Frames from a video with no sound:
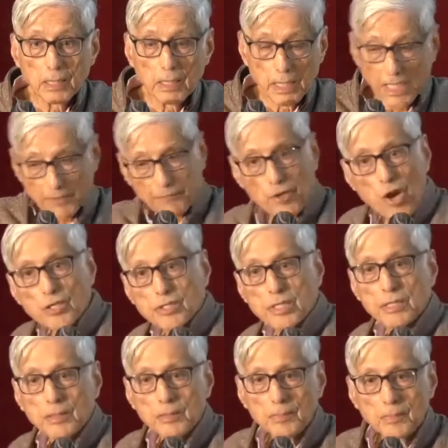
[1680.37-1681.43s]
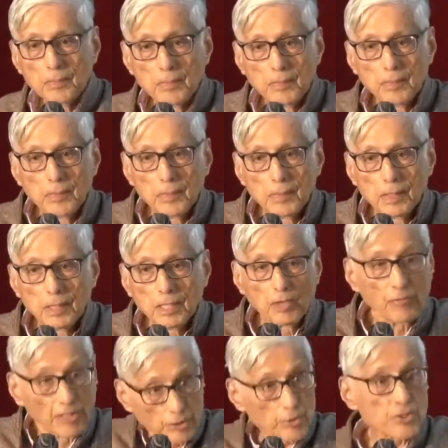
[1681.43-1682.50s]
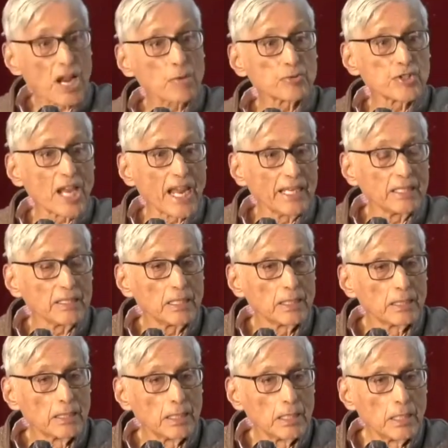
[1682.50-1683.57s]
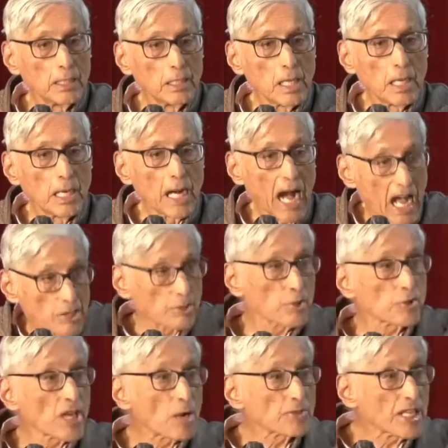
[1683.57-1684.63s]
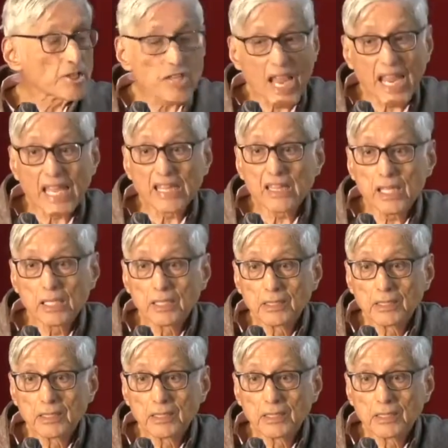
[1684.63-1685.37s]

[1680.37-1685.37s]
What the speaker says: If not, will you shout Jai Hind? Aren't you shouting Jai Hind?